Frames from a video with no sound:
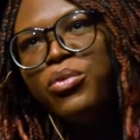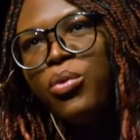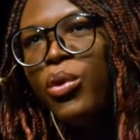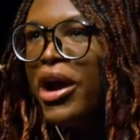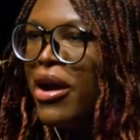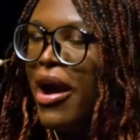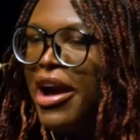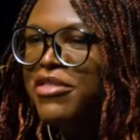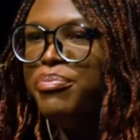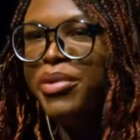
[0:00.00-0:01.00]
where
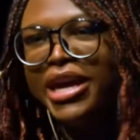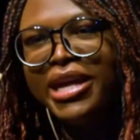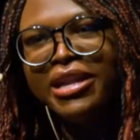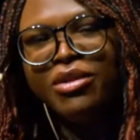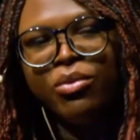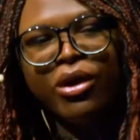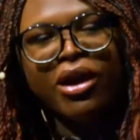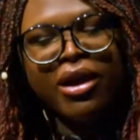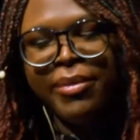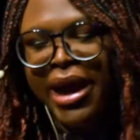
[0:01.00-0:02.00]
I've been and where
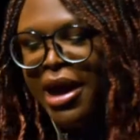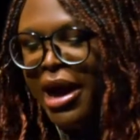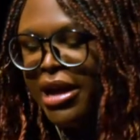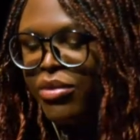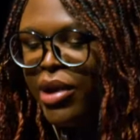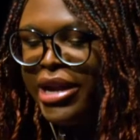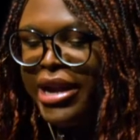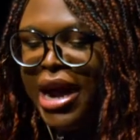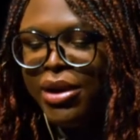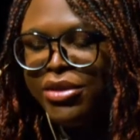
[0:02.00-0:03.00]
I'm at right
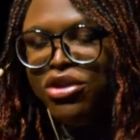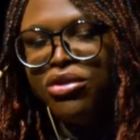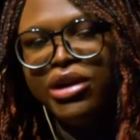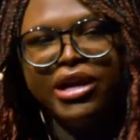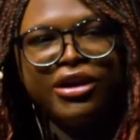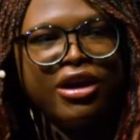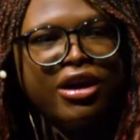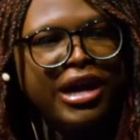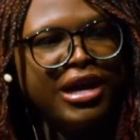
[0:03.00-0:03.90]
now as a creator,